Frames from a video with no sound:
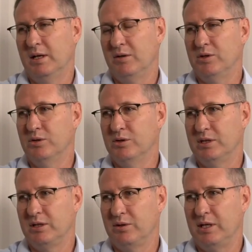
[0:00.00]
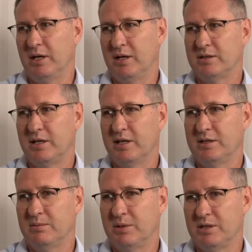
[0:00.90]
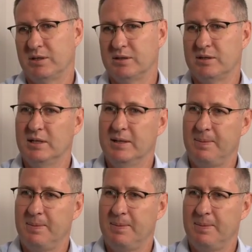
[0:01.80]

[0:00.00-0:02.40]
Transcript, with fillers: reducing greenhouse gas emissions.